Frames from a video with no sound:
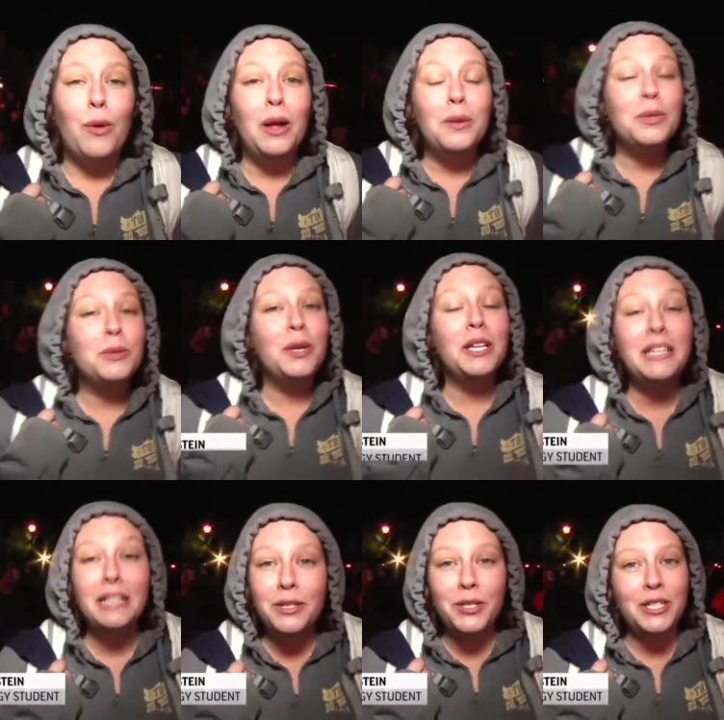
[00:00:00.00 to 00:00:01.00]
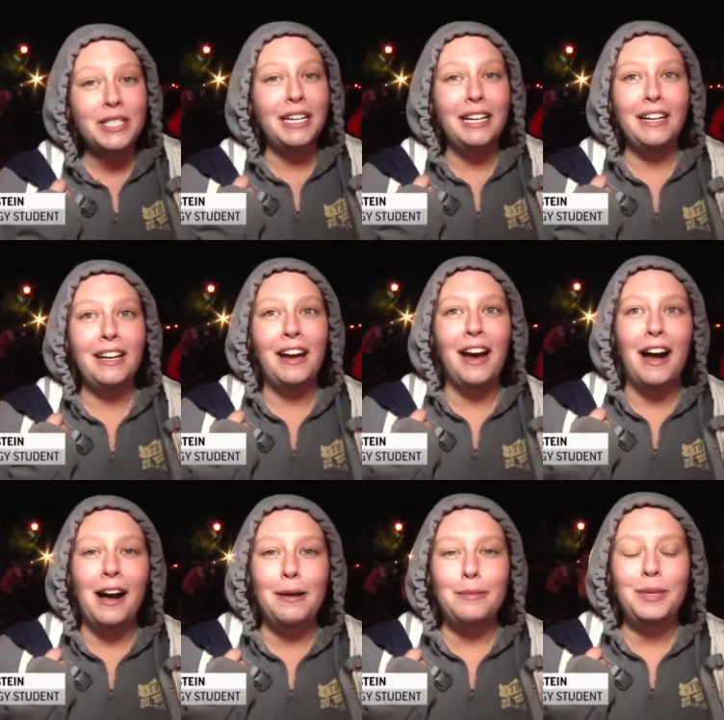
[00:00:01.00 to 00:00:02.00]
Well, it was really interesting.
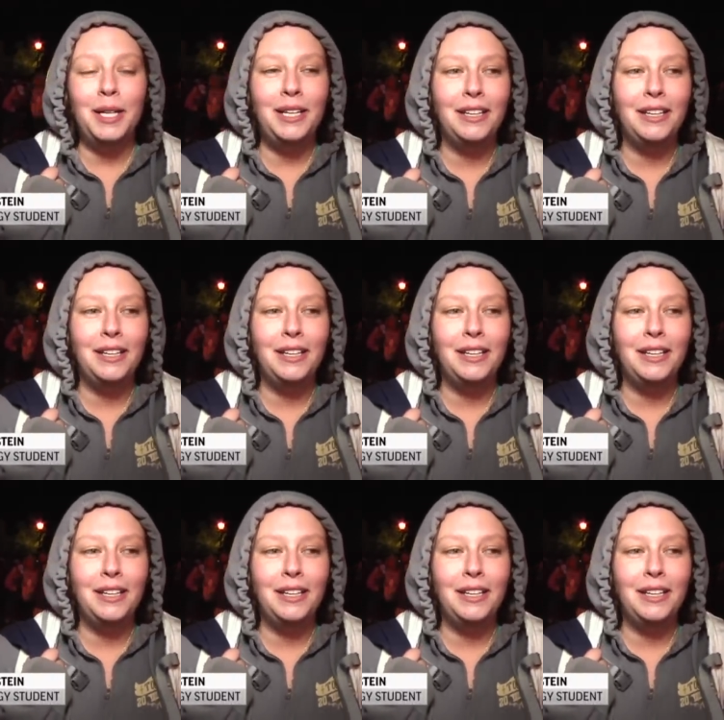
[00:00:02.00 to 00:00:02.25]
Um,